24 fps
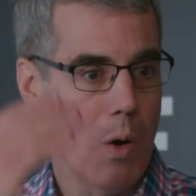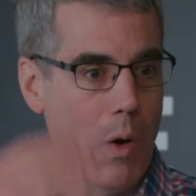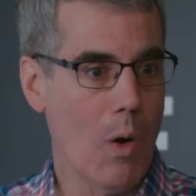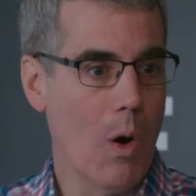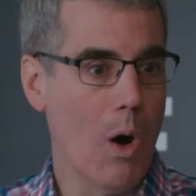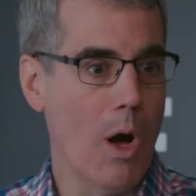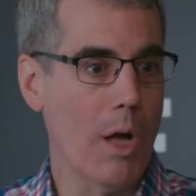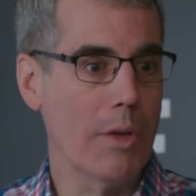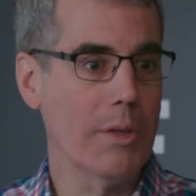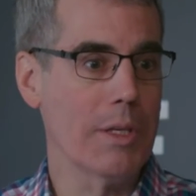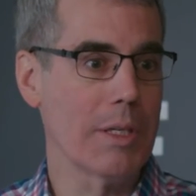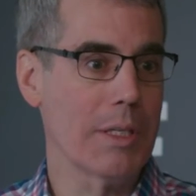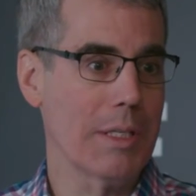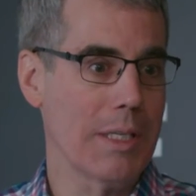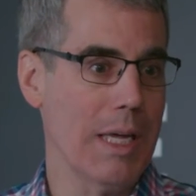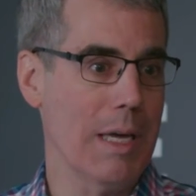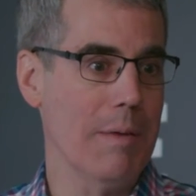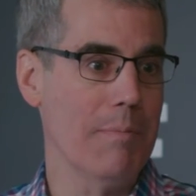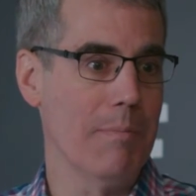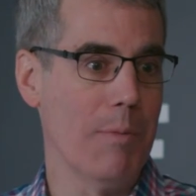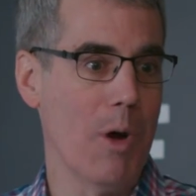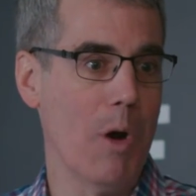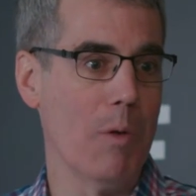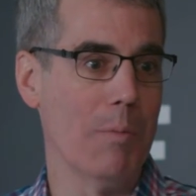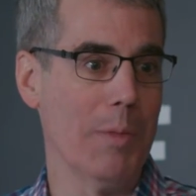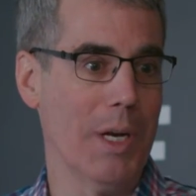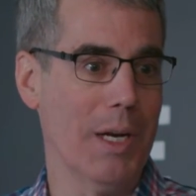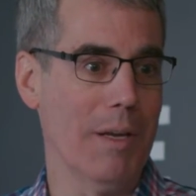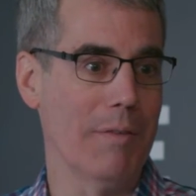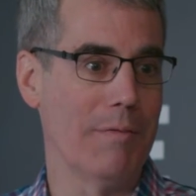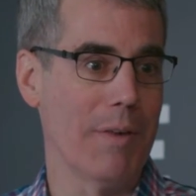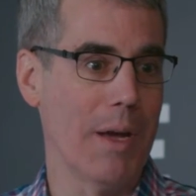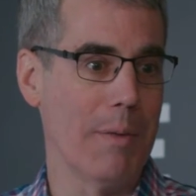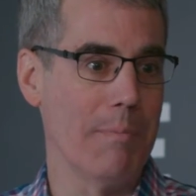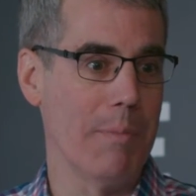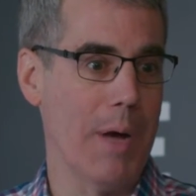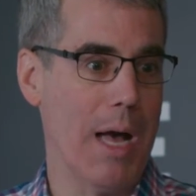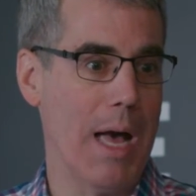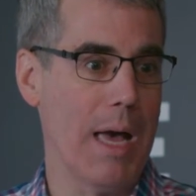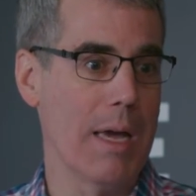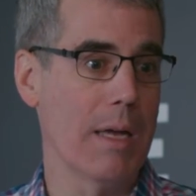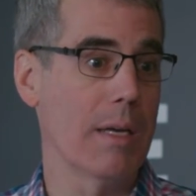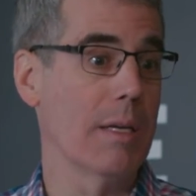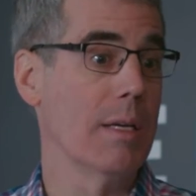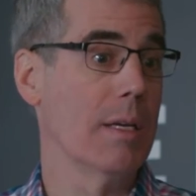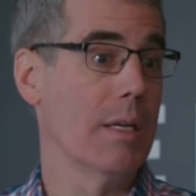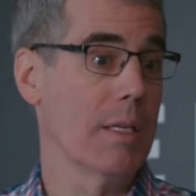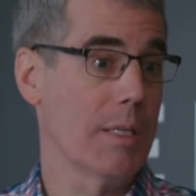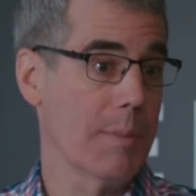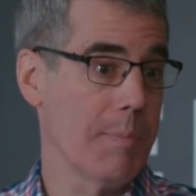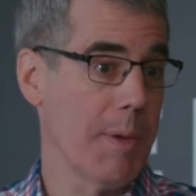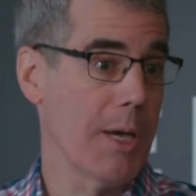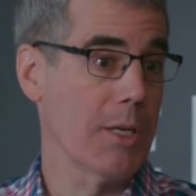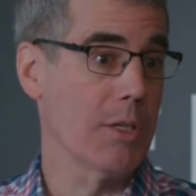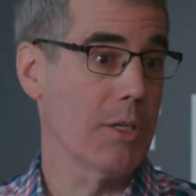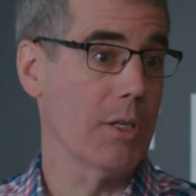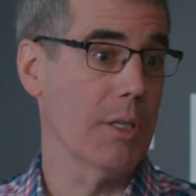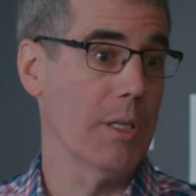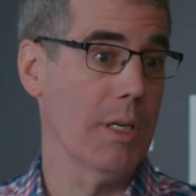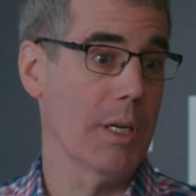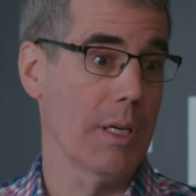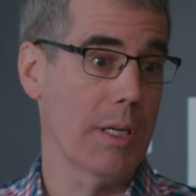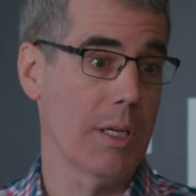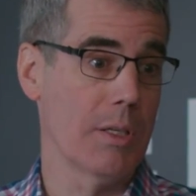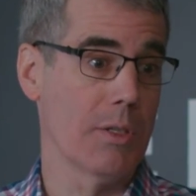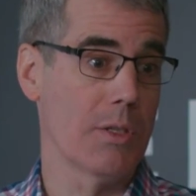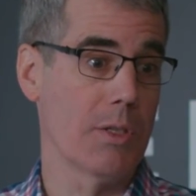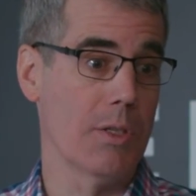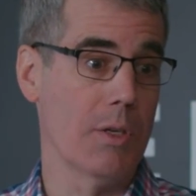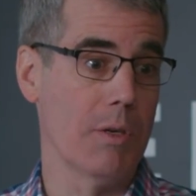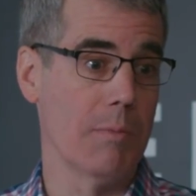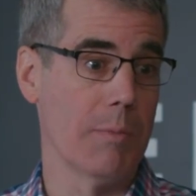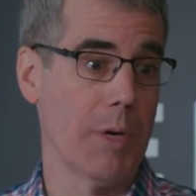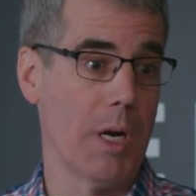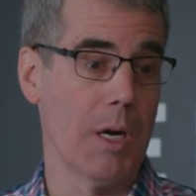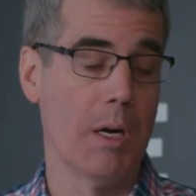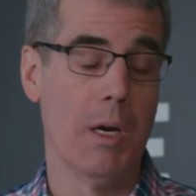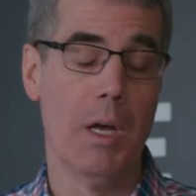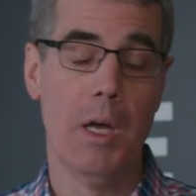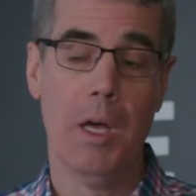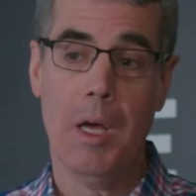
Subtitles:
all in the same moment if I buy it, especially in a consumer.